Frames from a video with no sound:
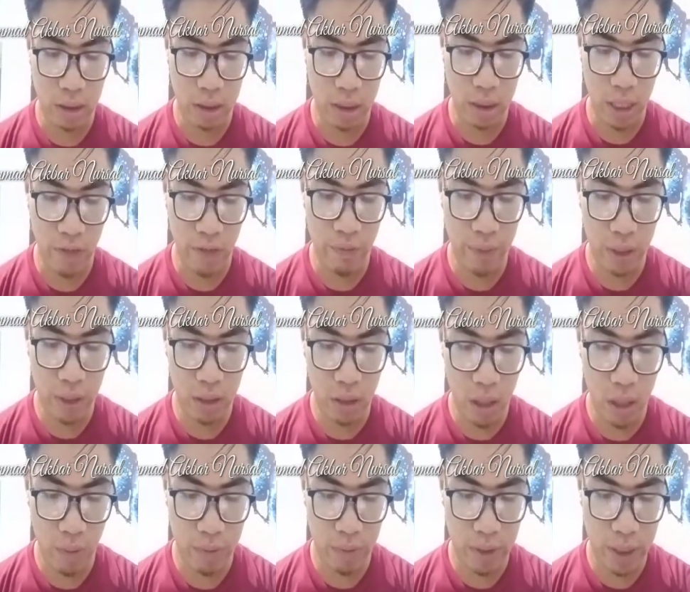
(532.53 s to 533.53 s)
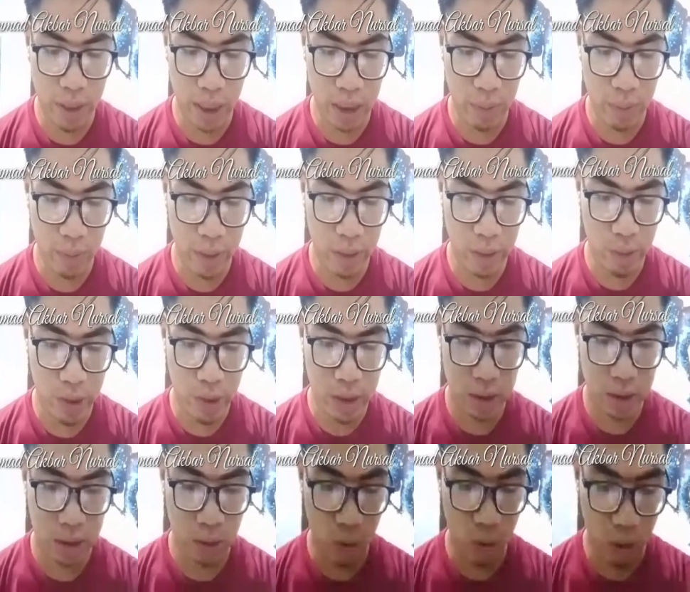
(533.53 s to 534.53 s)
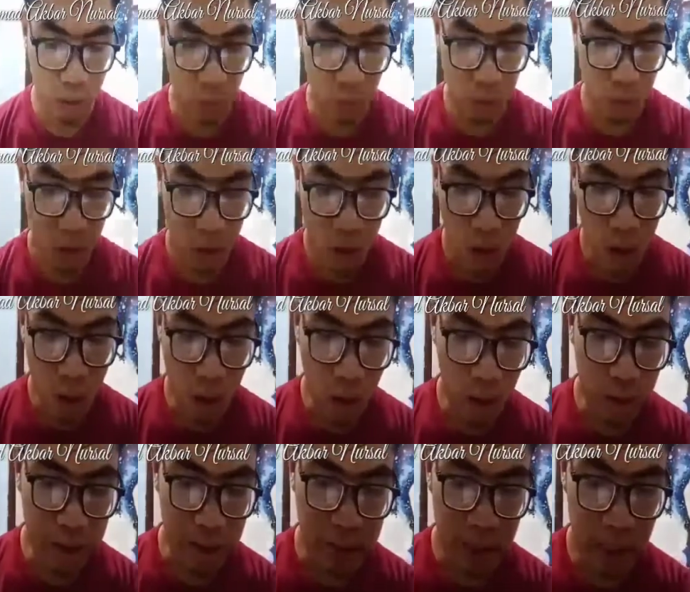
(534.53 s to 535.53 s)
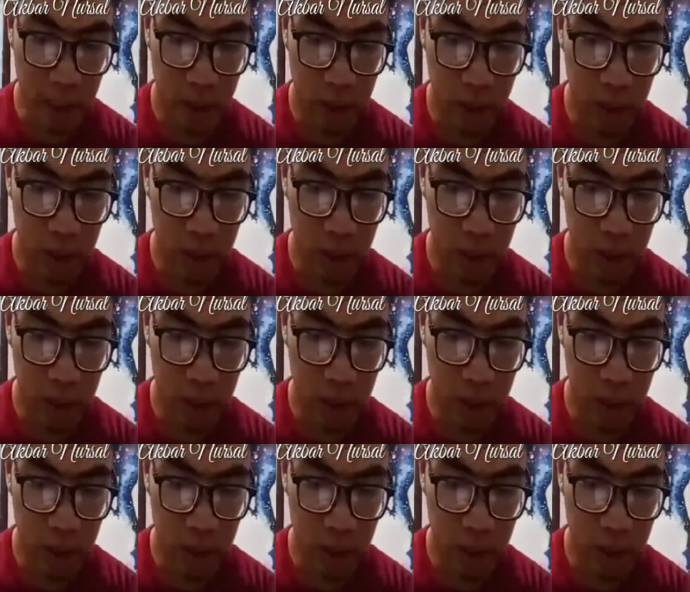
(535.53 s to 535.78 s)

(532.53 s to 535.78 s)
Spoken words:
effect of the native language on second